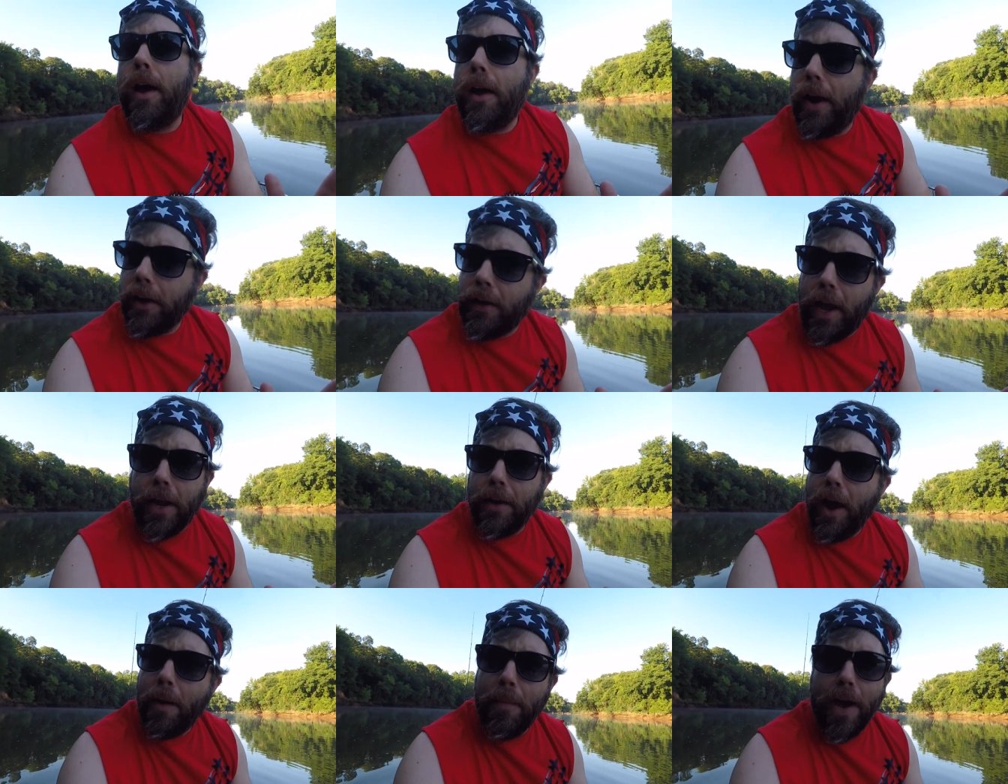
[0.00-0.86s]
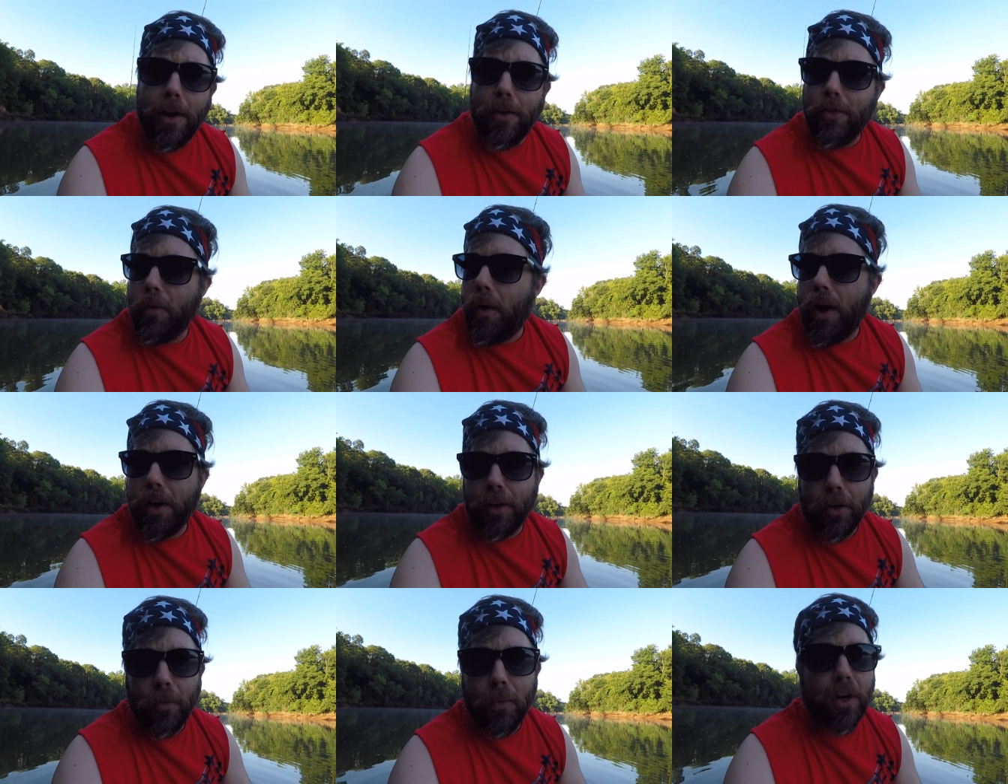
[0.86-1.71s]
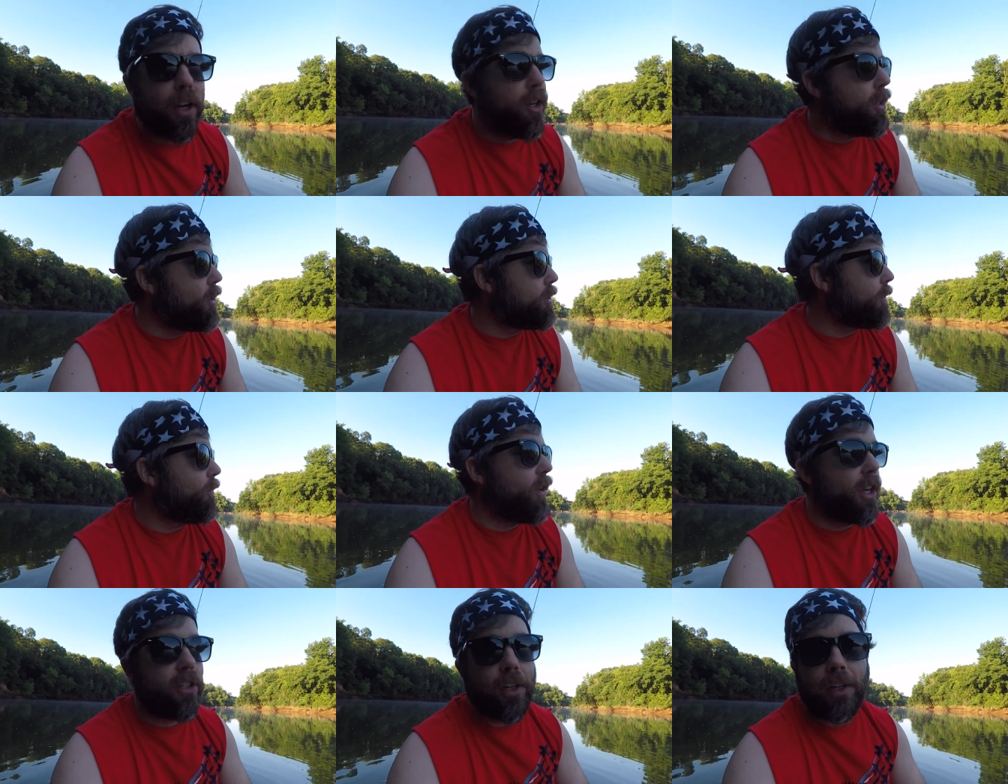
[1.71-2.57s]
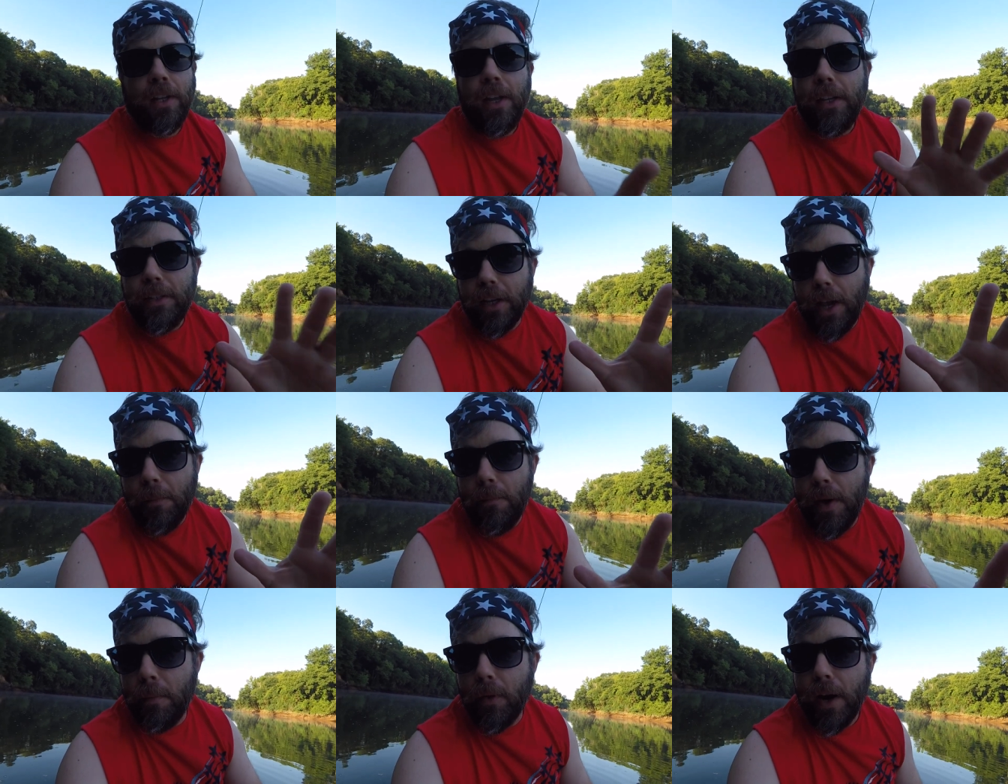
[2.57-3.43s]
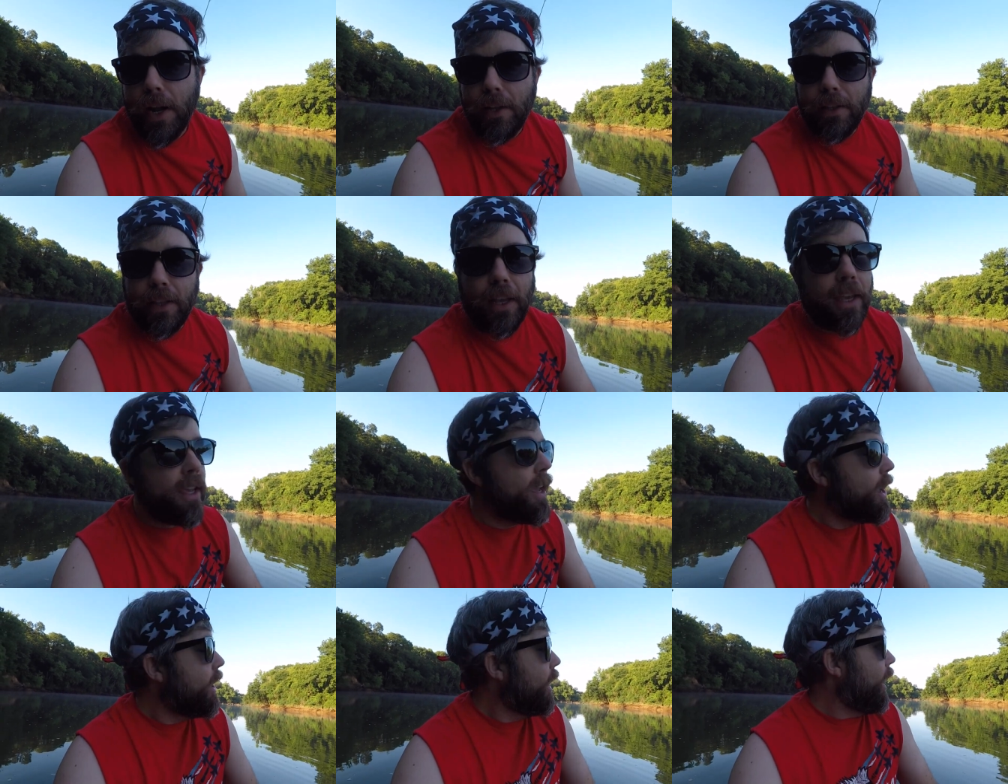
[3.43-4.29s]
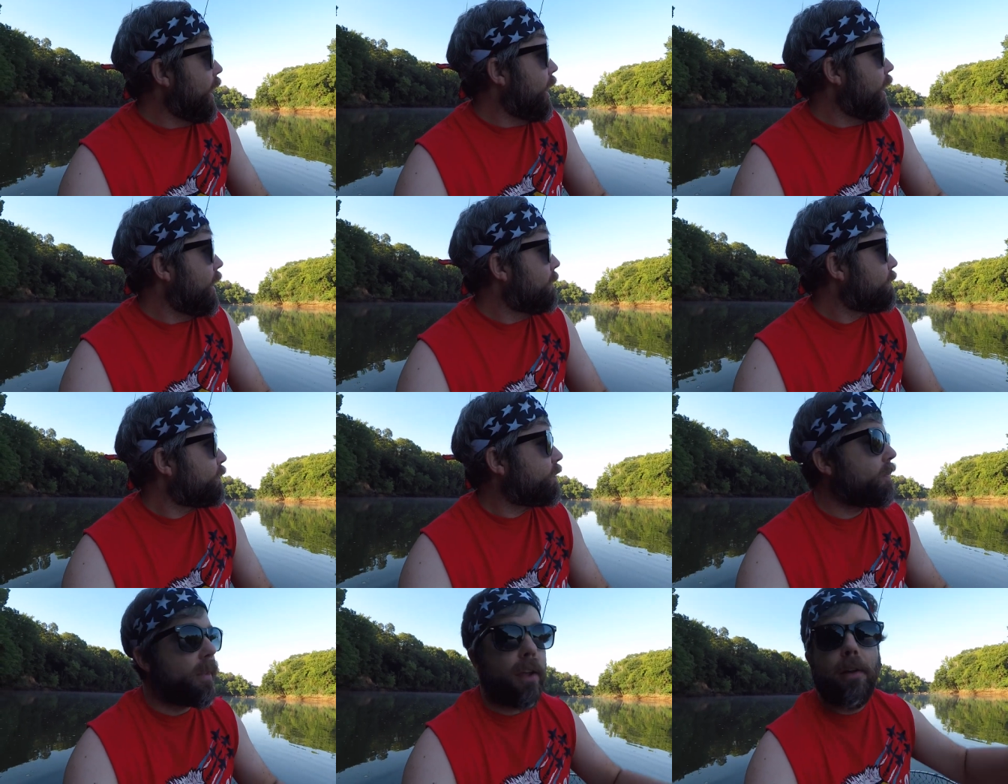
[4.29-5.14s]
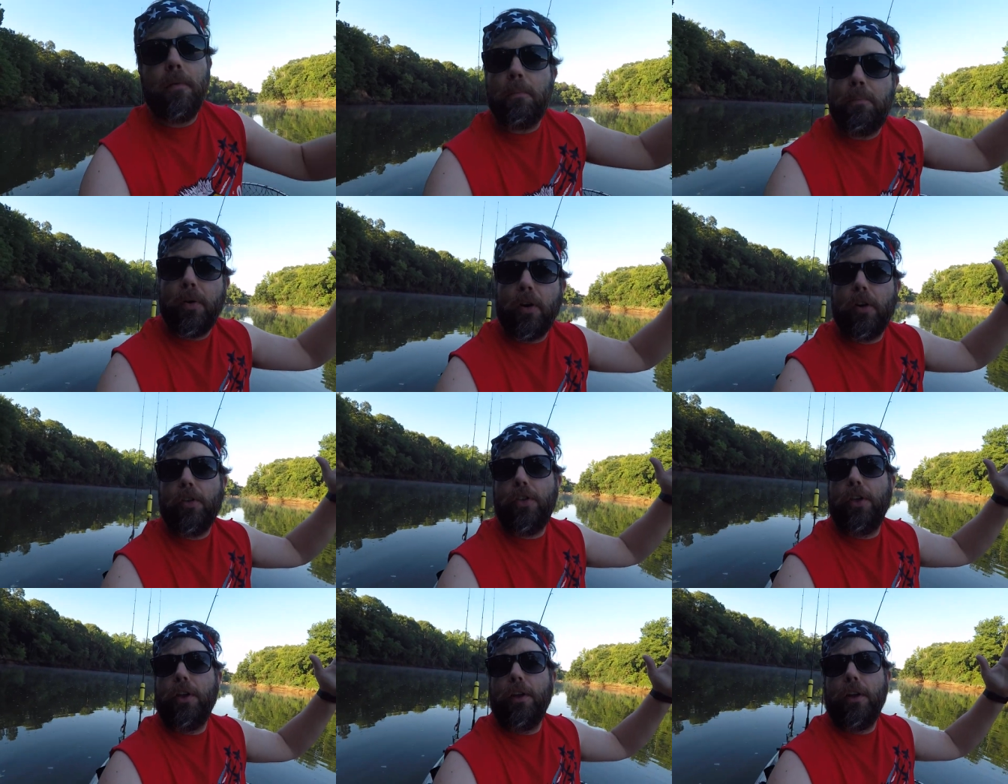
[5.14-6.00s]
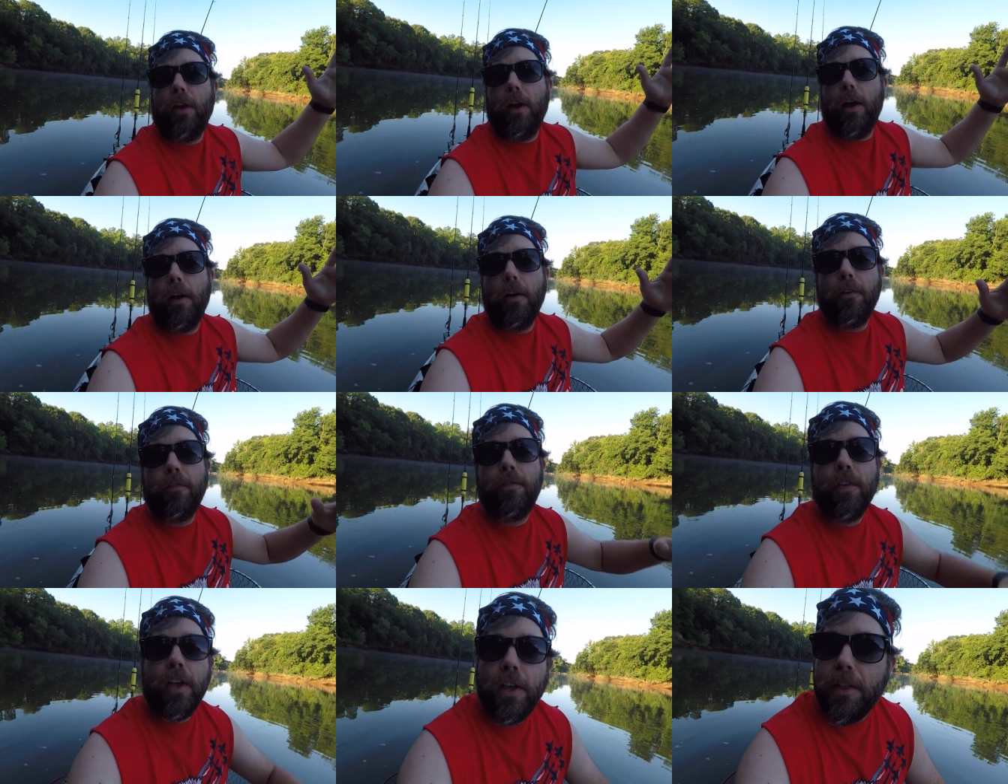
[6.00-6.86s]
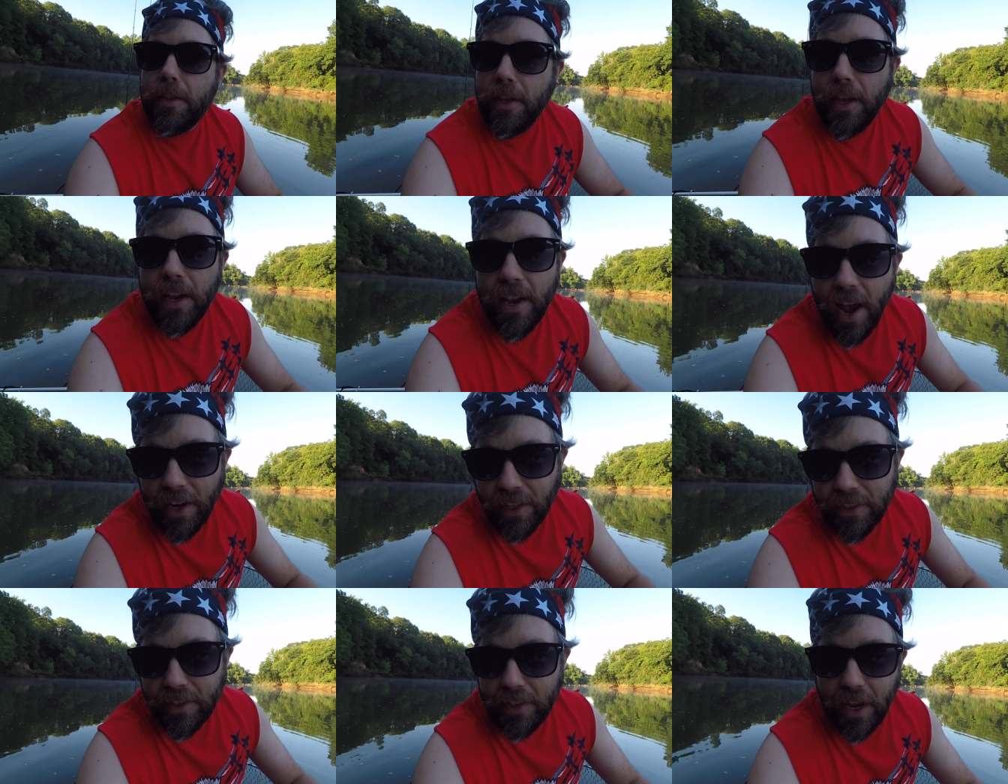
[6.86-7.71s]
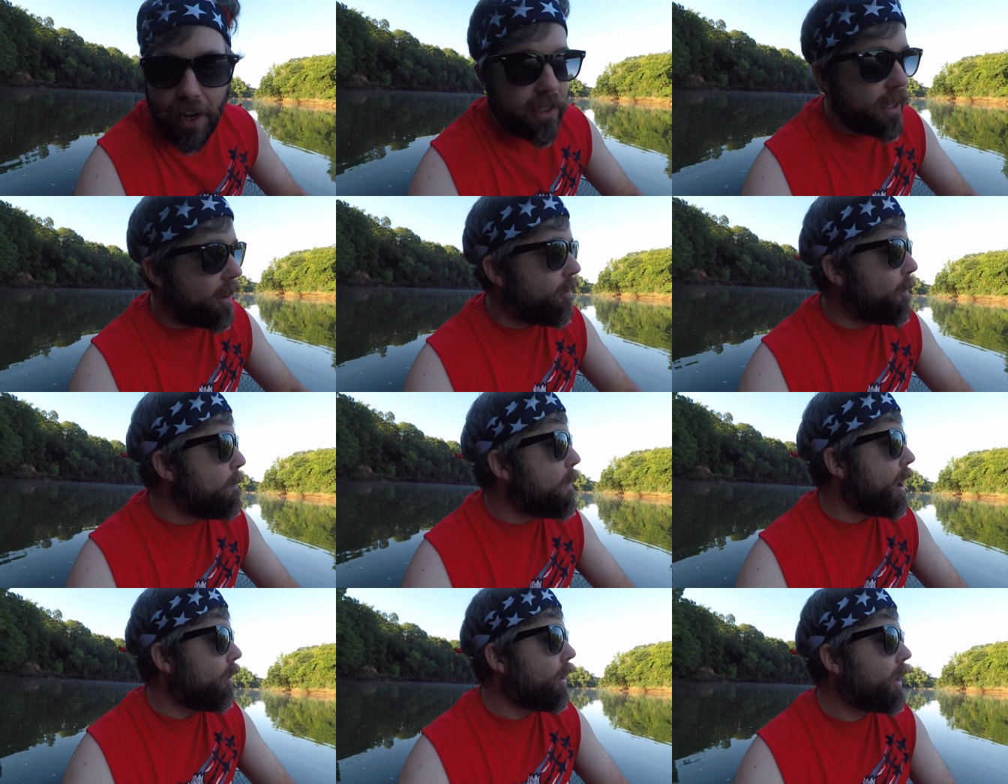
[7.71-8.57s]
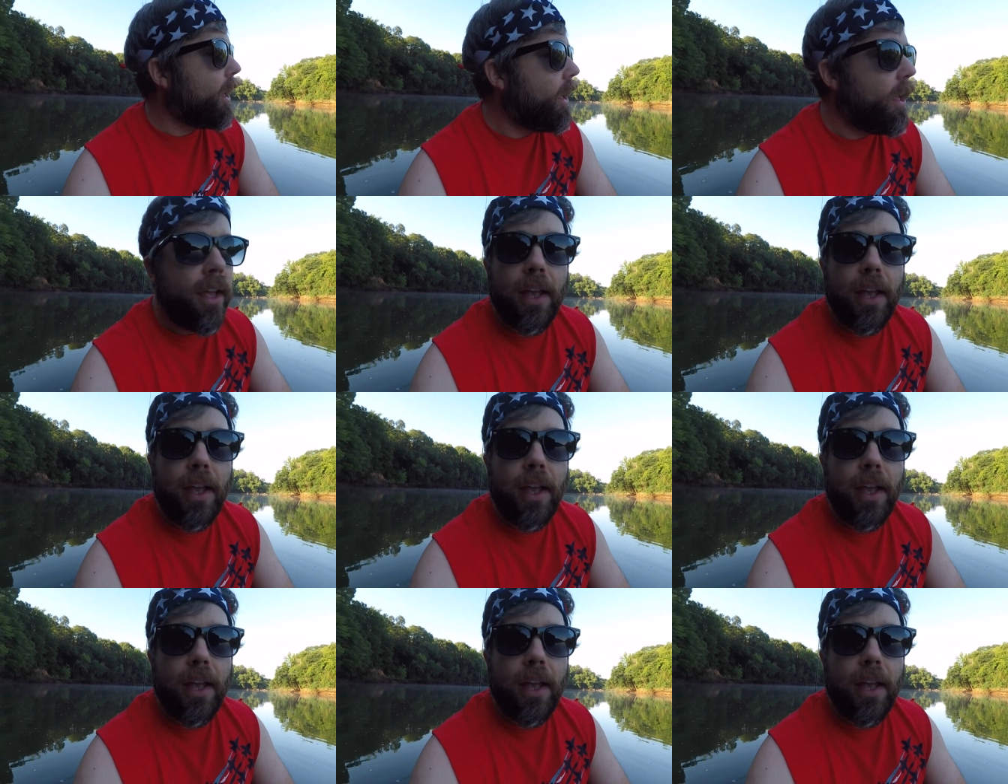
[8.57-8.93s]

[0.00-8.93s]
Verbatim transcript: again, I'm out on the water. We're going to do some fishing to commemorate the uh, birth of the United States of America.